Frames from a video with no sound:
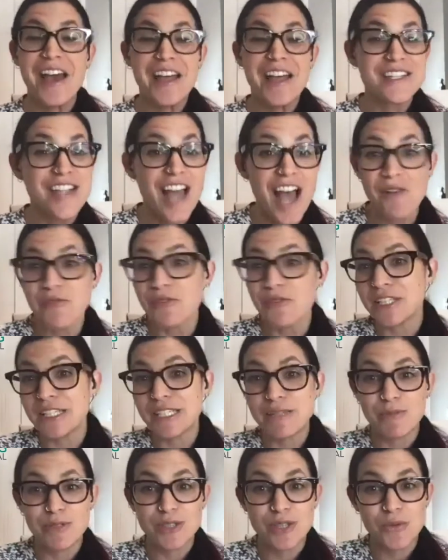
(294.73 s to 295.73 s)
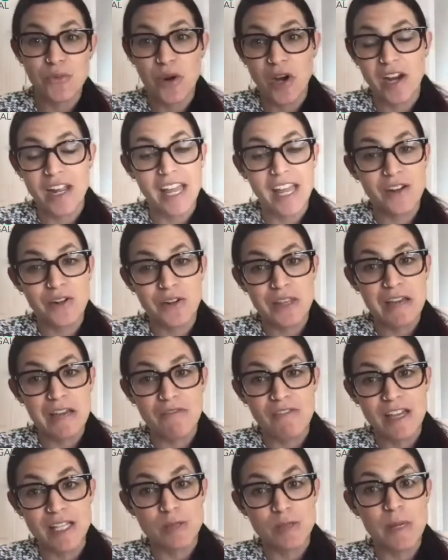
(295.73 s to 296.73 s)
not willing to put the work in or the
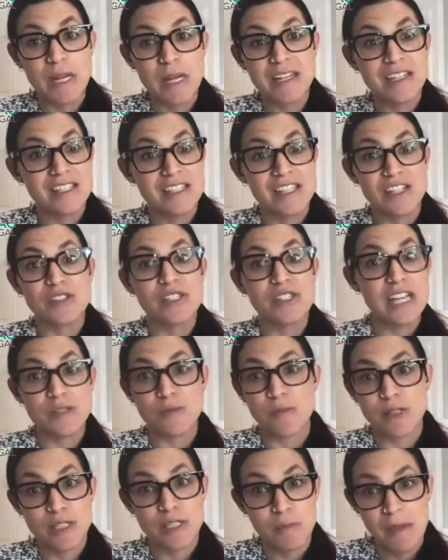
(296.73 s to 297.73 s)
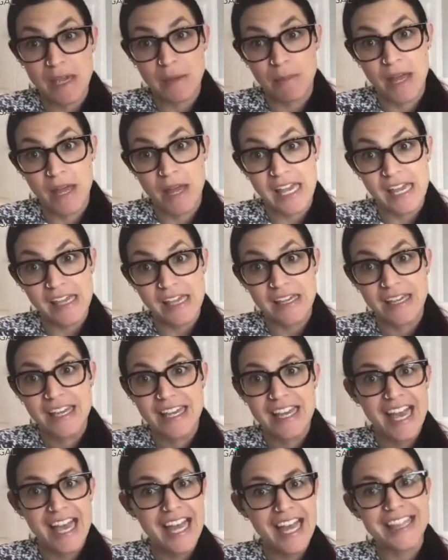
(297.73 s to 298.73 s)
investment in because they're desperate to make money.
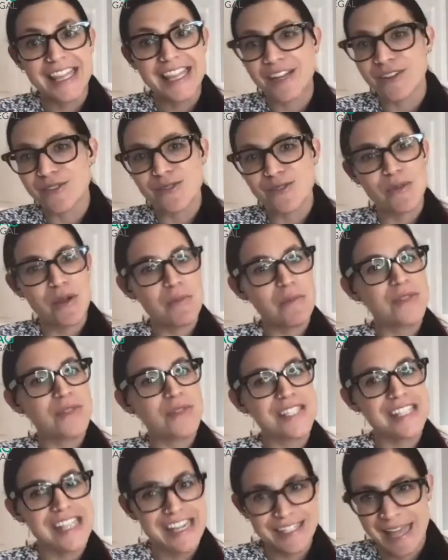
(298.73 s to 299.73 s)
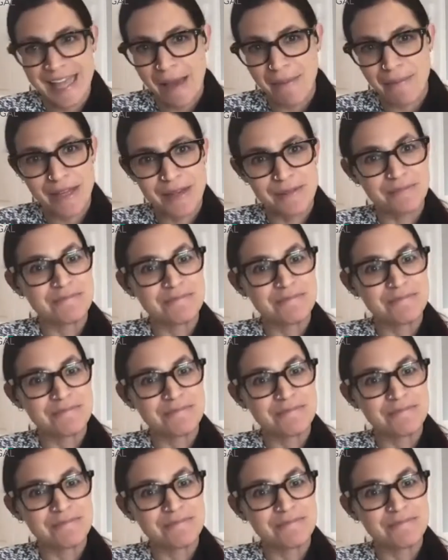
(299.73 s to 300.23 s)
And there's where mistakes happen.